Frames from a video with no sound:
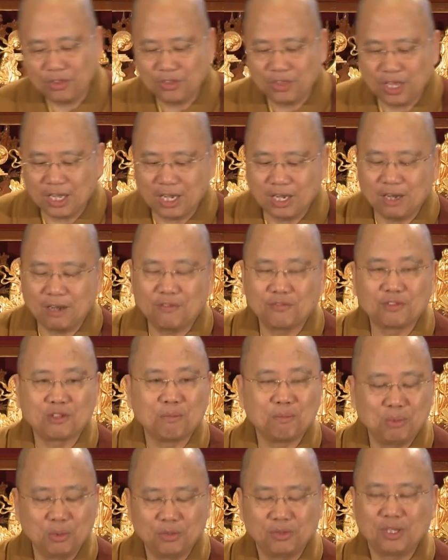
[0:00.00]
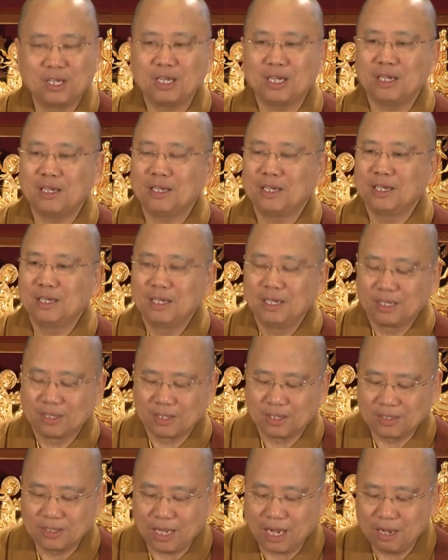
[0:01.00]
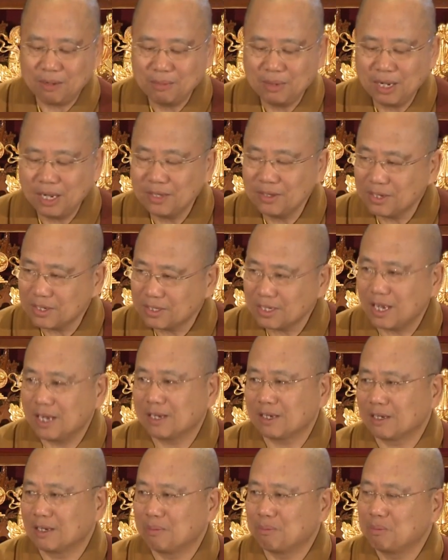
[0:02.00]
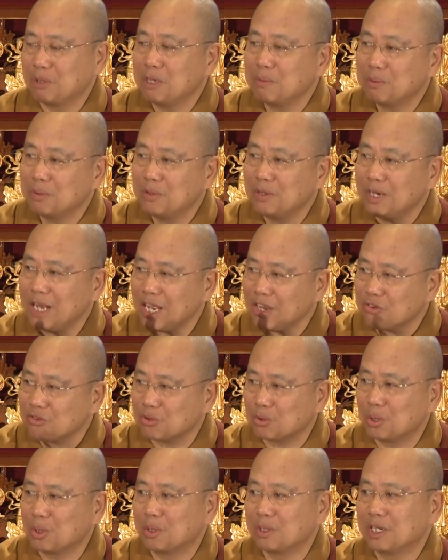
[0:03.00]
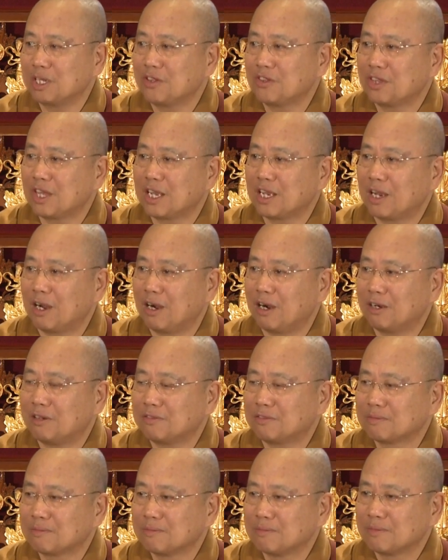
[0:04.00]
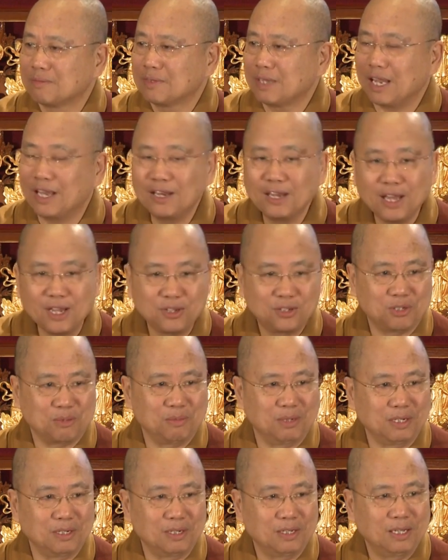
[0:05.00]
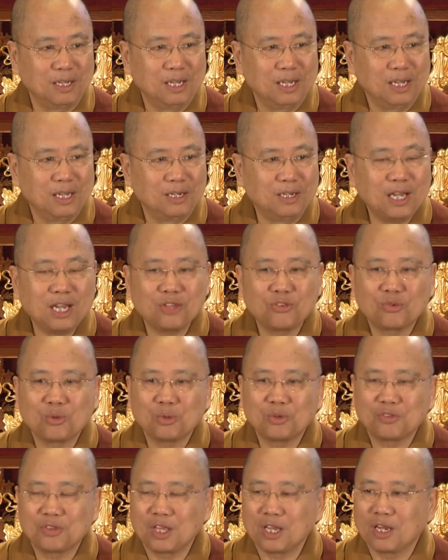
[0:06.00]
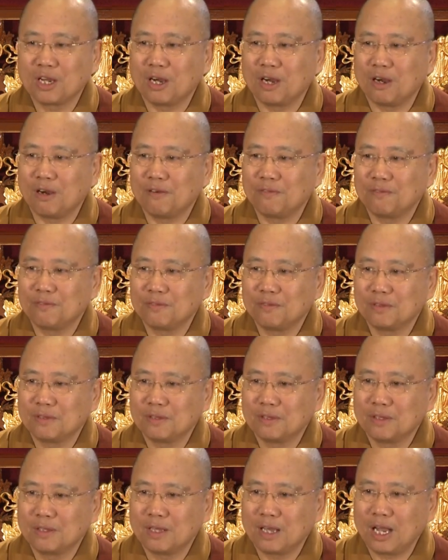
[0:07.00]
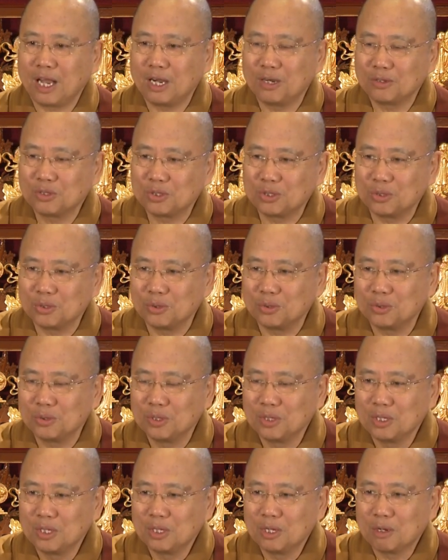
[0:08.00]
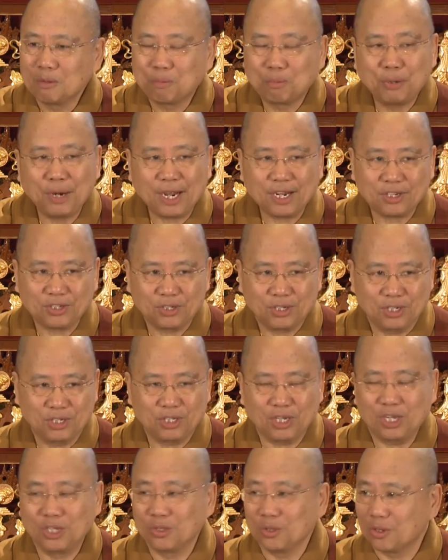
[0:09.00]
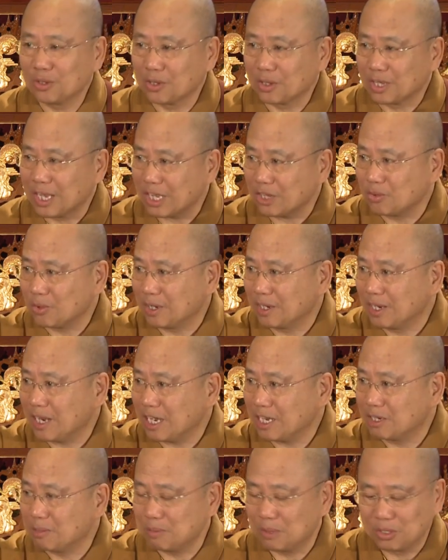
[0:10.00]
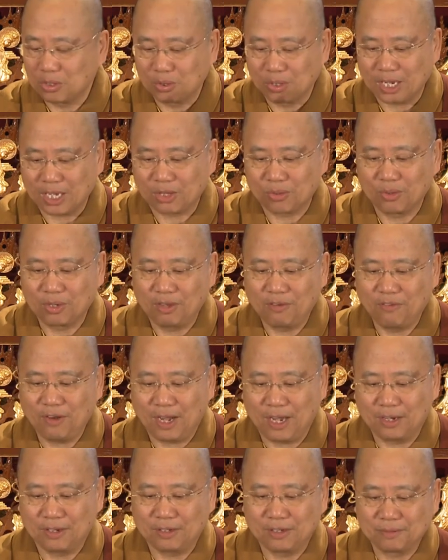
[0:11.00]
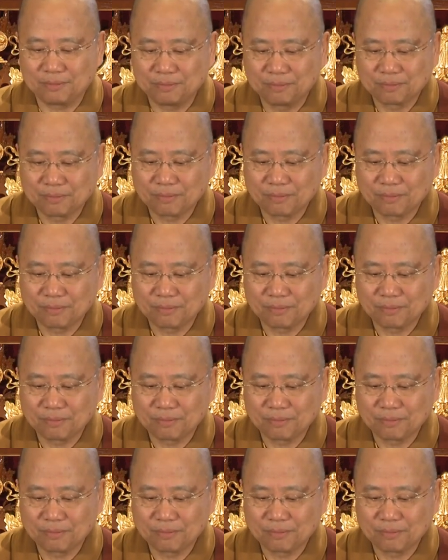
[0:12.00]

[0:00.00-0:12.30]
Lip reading: think of the Buddha, the Dharma, and the Sangha. People naturally think of enlightenment, naturally think of how to practice in order to get to enlightenment, to get to nirvana.